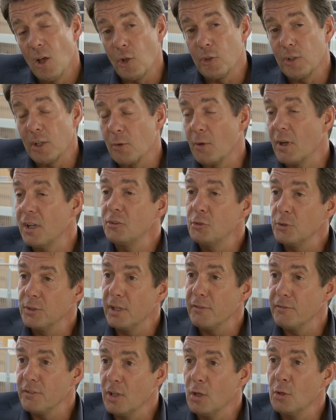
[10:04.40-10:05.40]
On the other hand, you
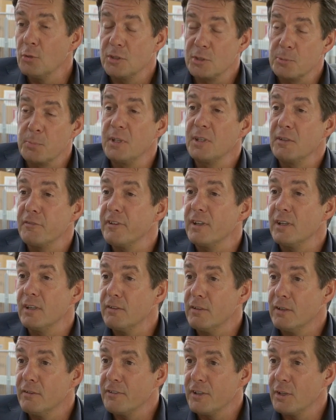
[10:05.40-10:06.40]
never know. It's been
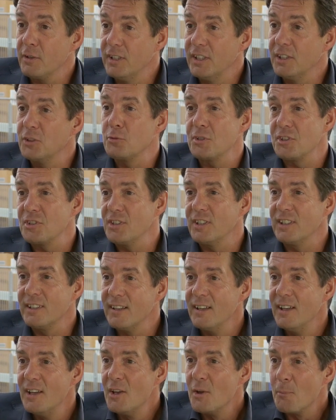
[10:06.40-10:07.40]
a very interesting
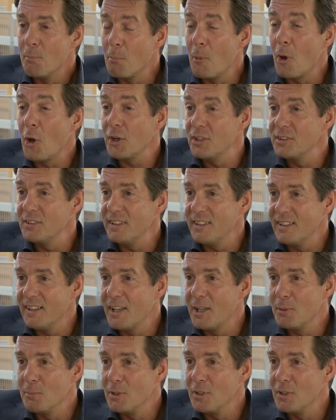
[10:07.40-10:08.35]
marketing label,